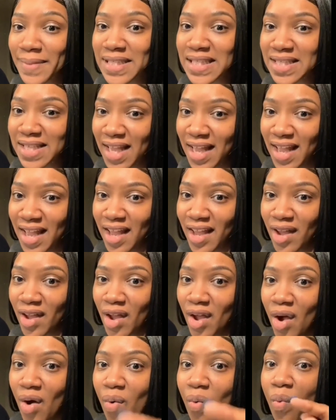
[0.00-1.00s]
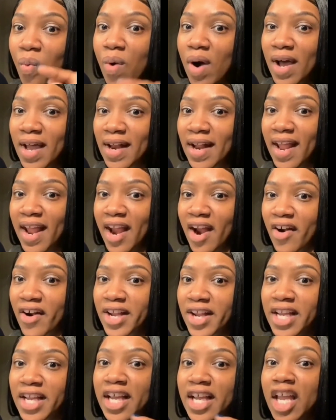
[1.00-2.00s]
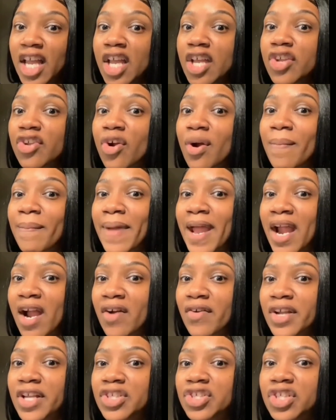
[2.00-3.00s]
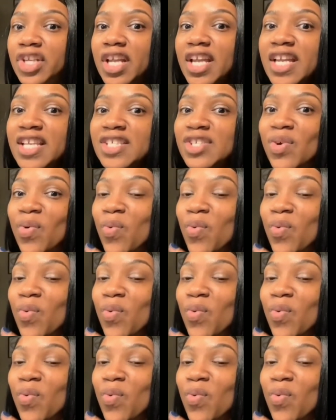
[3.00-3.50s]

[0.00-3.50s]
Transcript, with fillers: said, What area in your marriage is the